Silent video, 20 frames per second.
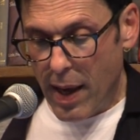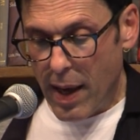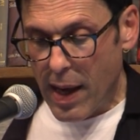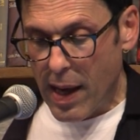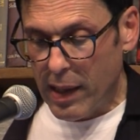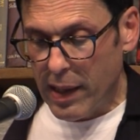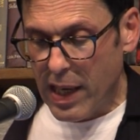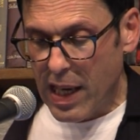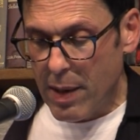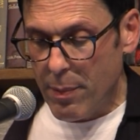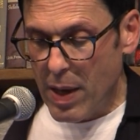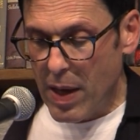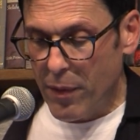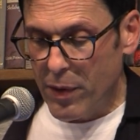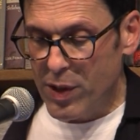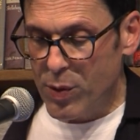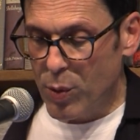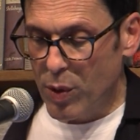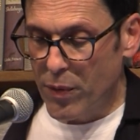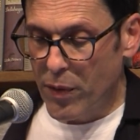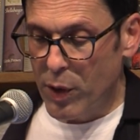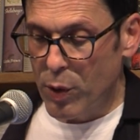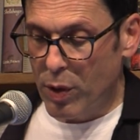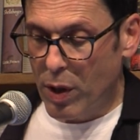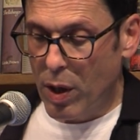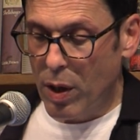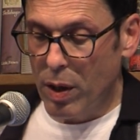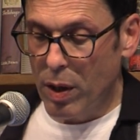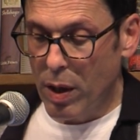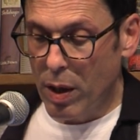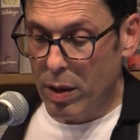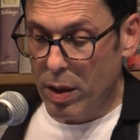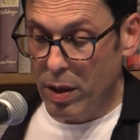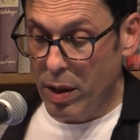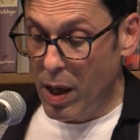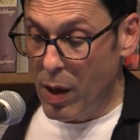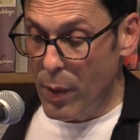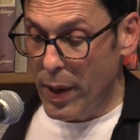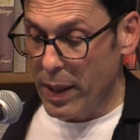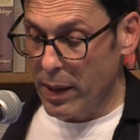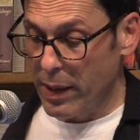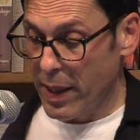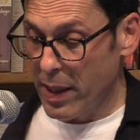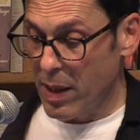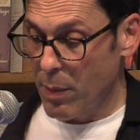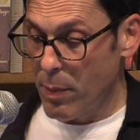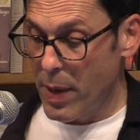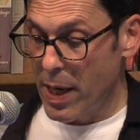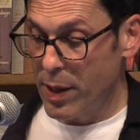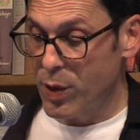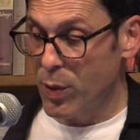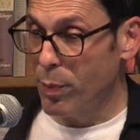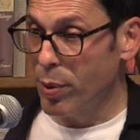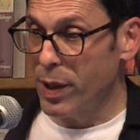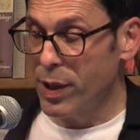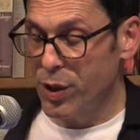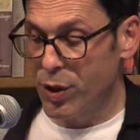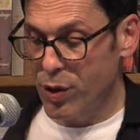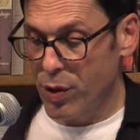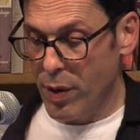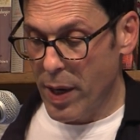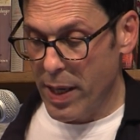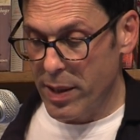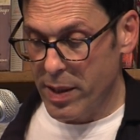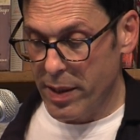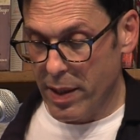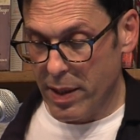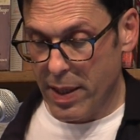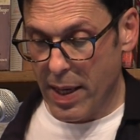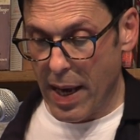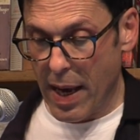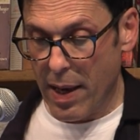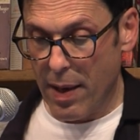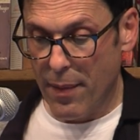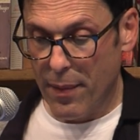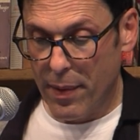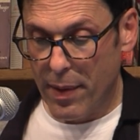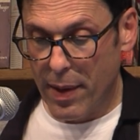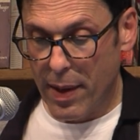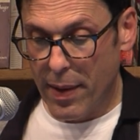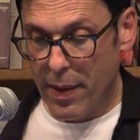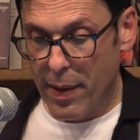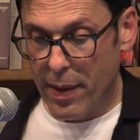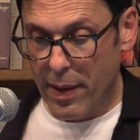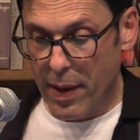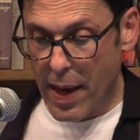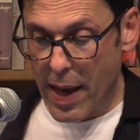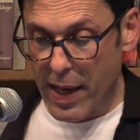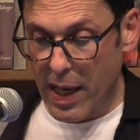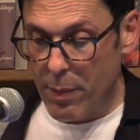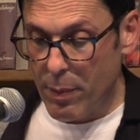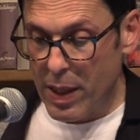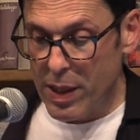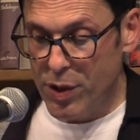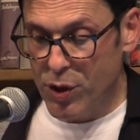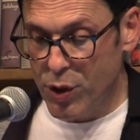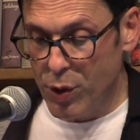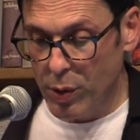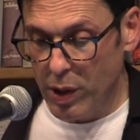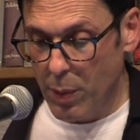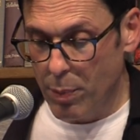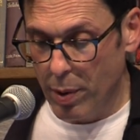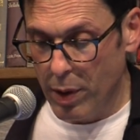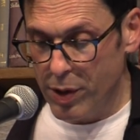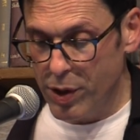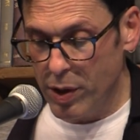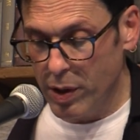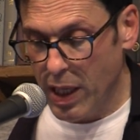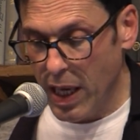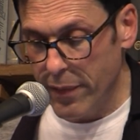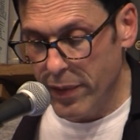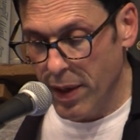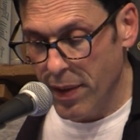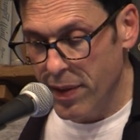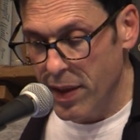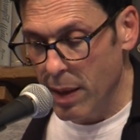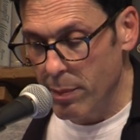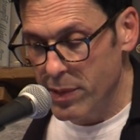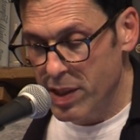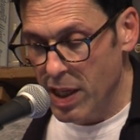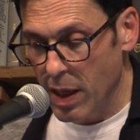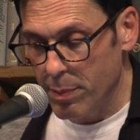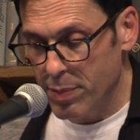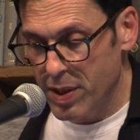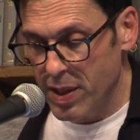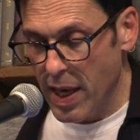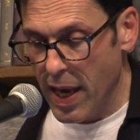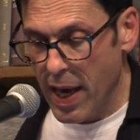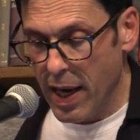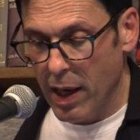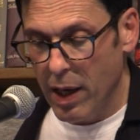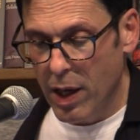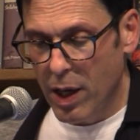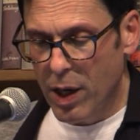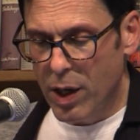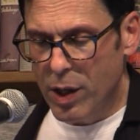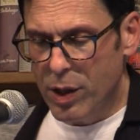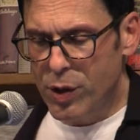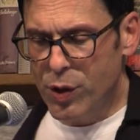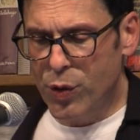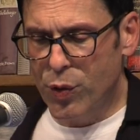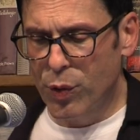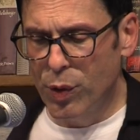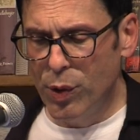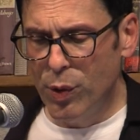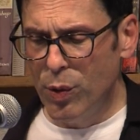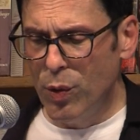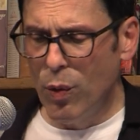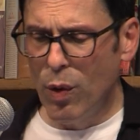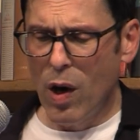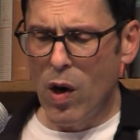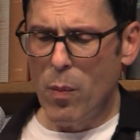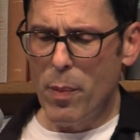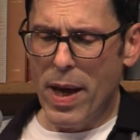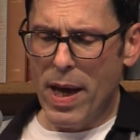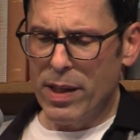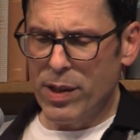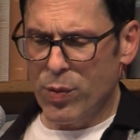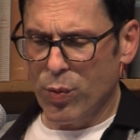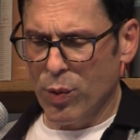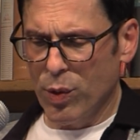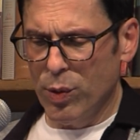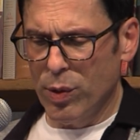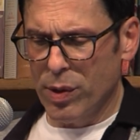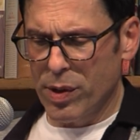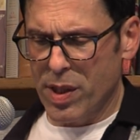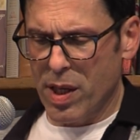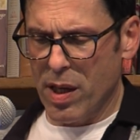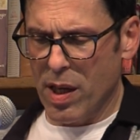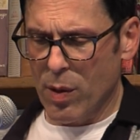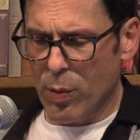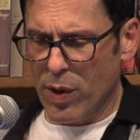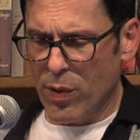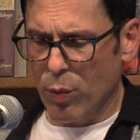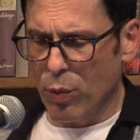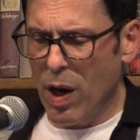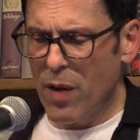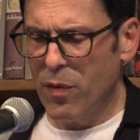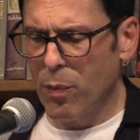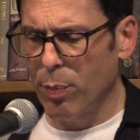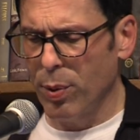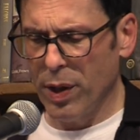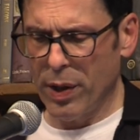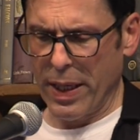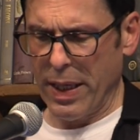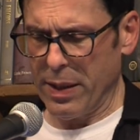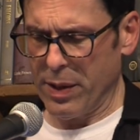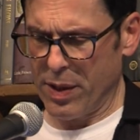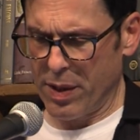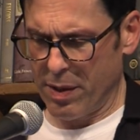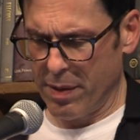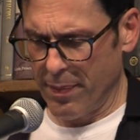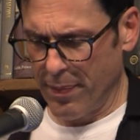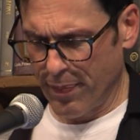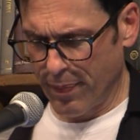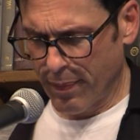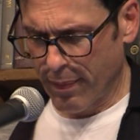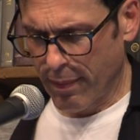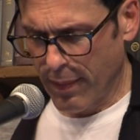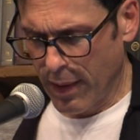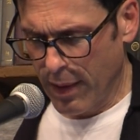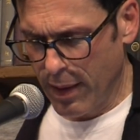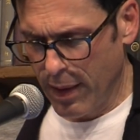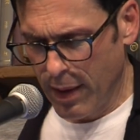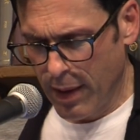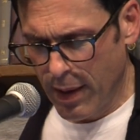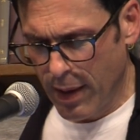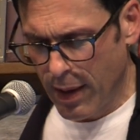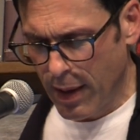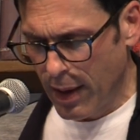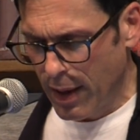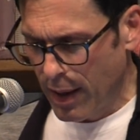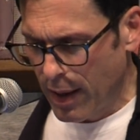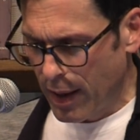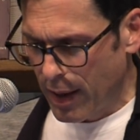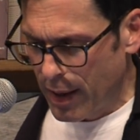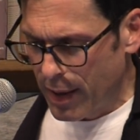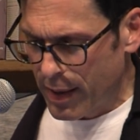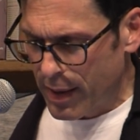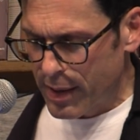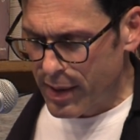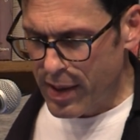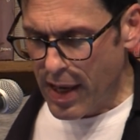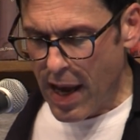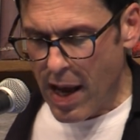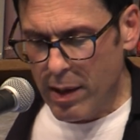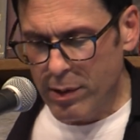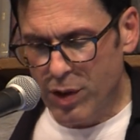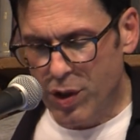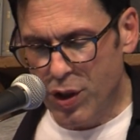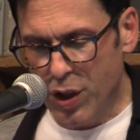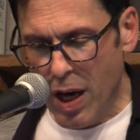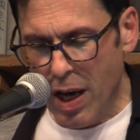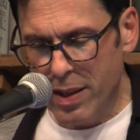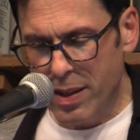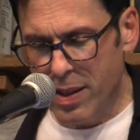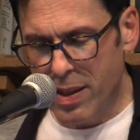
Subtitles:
L.A.M.F. is reviewed glowingly in the major British trades of the day. The NME's Julie Burchill gave it a thumbs up, saying, "True romance rules here with rough brilliance." Sound's John